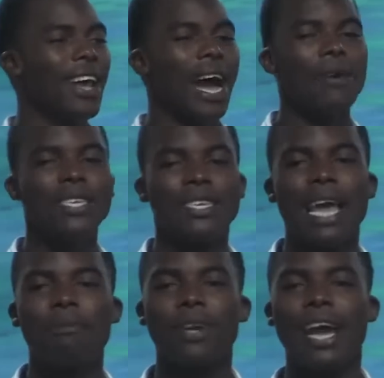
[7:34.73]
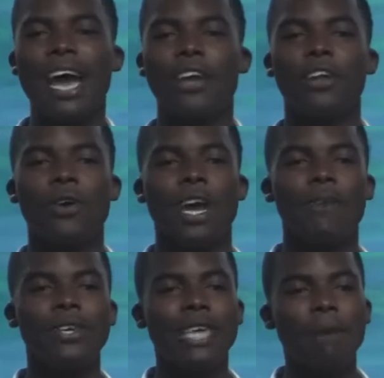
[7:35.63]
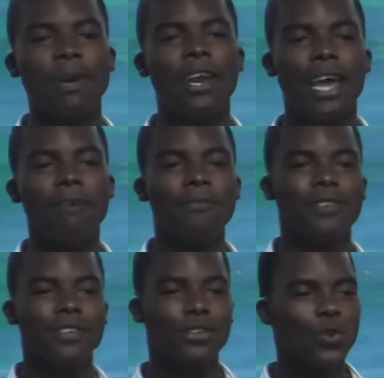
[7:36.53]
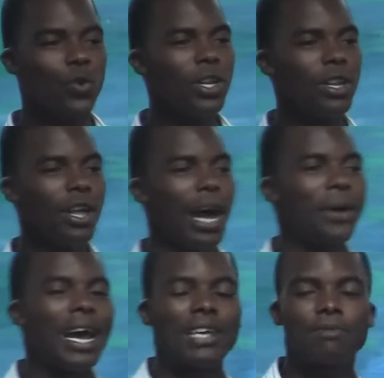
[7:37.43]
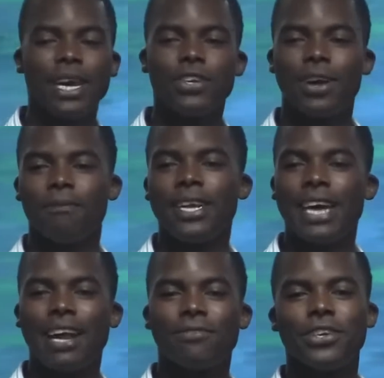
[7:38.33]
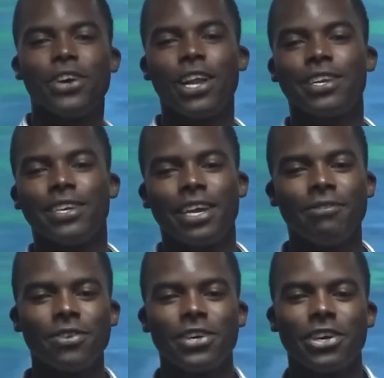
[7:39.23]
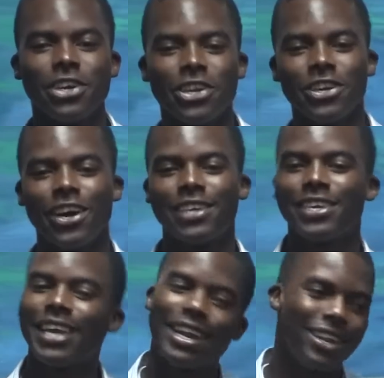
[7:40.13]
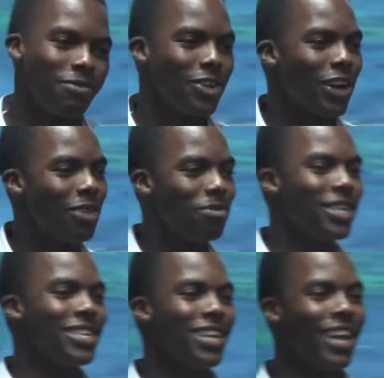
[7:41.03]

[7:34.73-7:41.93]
I was the type of guy, you know, every time I left school, I would ask my, my dad for a dollar to give to a girl, you know, I'd say, daddy, give me a dollar, please.